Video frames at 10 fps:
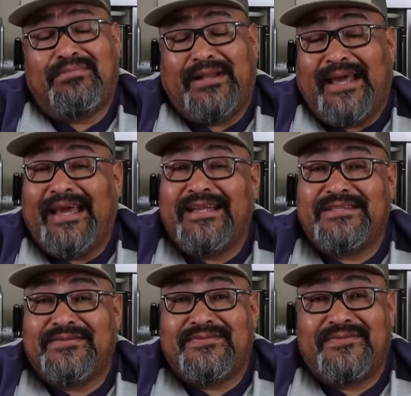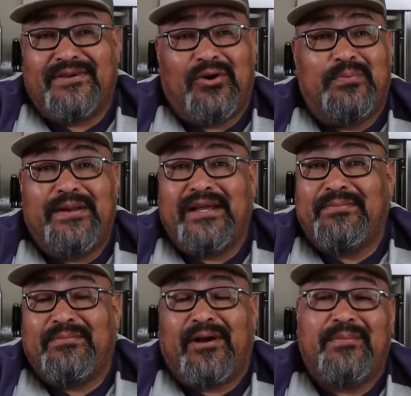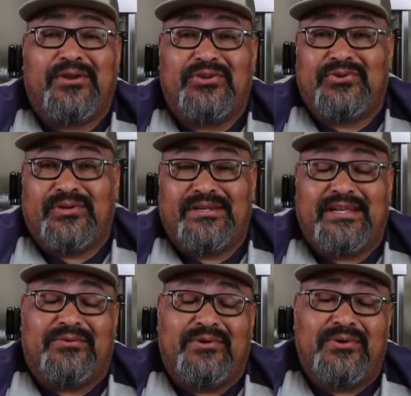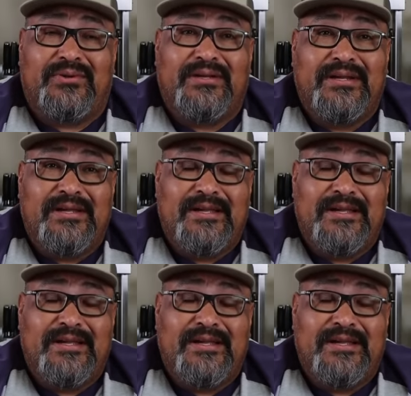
plans of opening up a barbecue joint down the road.